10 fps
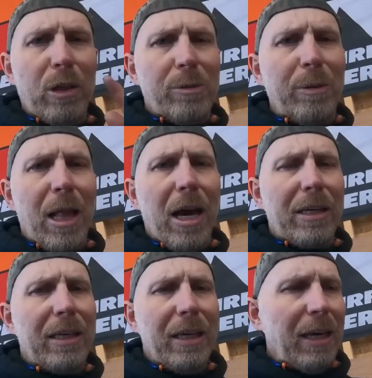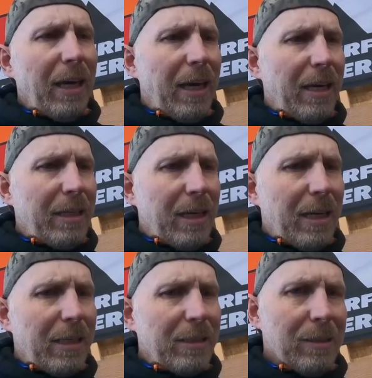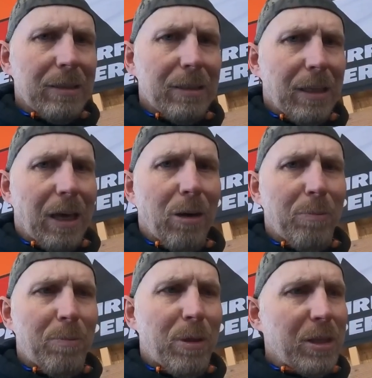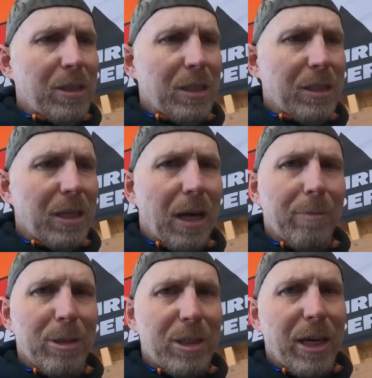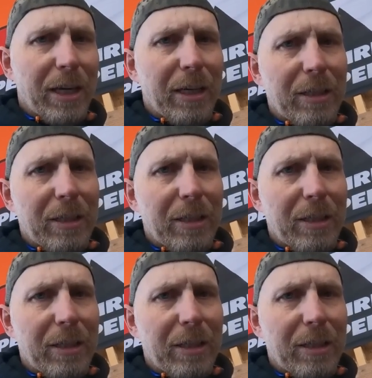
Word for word: wish me luck, and uh, I hope this is not a mistake.